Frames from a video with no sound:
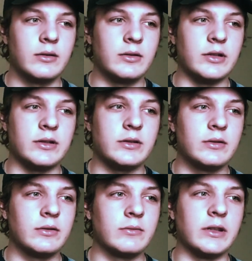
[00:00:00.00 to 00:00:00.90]
Just
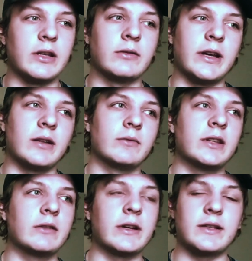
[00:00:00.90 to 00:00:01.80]
really
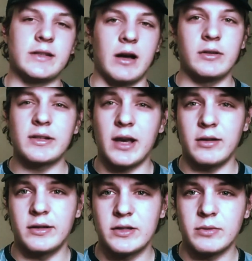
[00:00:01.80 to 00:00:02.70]
great sound design
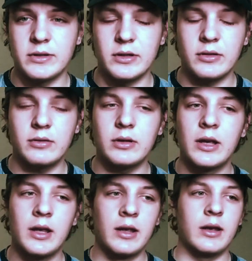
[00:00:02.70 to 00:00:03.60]
on this one too.
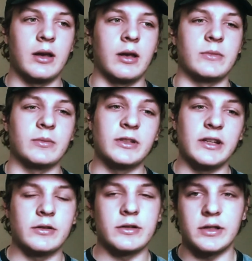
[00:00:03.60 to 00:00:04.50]
Some really
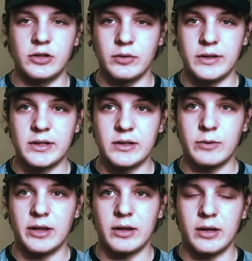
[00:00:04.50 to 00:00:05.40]
interesting choices
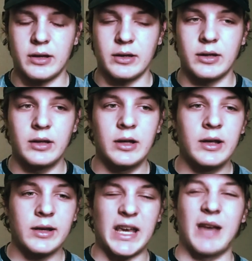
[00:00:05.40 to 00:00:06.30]
with
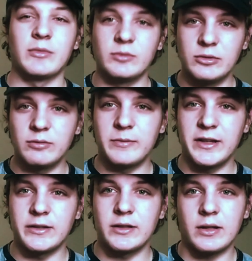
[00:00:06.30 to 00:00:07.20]
camera
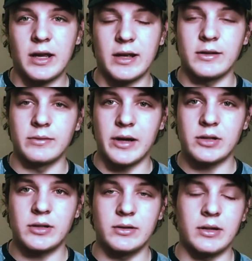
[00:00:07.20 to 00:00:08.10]
movement and
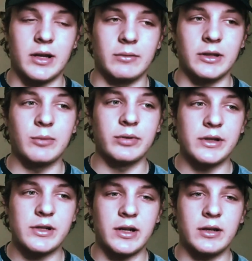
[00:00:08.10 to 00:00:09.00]
direction that I really
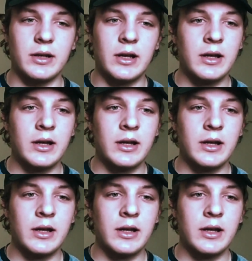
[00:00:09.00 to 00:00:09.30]
appreciated.